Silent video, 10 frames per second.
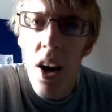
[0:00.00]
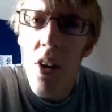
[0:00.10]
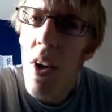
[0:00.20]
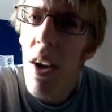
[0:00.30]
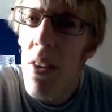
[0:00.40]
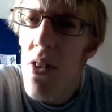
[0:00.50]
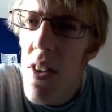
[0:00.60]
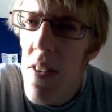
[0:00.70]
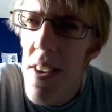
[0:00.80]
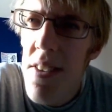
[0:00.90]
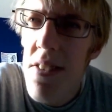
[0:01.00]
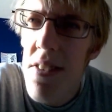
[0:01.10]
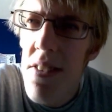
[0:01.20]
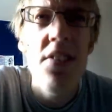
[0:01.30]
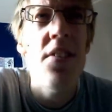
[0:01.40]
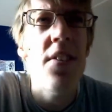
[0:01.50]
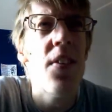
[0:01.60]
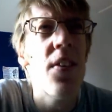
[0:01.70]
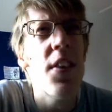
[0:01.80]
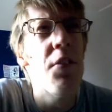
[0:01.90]
I realise that this is
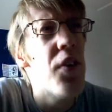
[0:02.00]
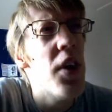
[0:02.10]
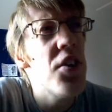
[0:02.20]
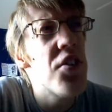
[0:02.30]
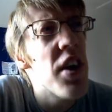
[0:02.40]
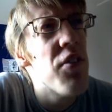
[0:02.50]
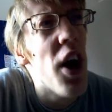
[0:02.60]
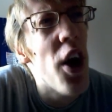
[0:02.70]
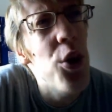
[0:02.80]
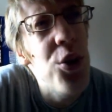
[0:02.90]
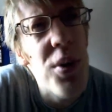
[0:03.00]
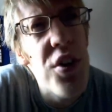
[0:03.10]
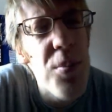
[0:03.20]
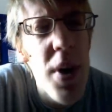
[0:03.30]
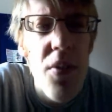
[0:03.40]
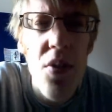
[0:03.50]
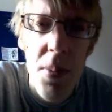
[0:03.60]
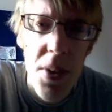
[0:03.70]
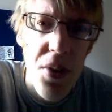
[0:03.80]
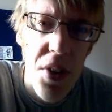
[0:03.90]
the first ever home I've made
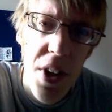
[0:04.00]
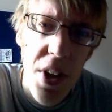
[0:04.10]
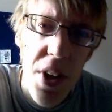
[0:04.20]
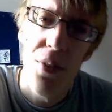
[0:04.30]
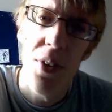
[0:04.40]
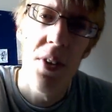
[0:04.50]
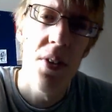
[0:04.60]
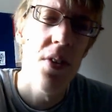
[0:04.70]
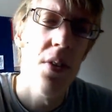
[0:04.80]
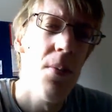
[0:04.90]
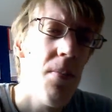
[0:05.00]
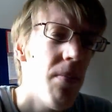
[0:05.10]
for myself, and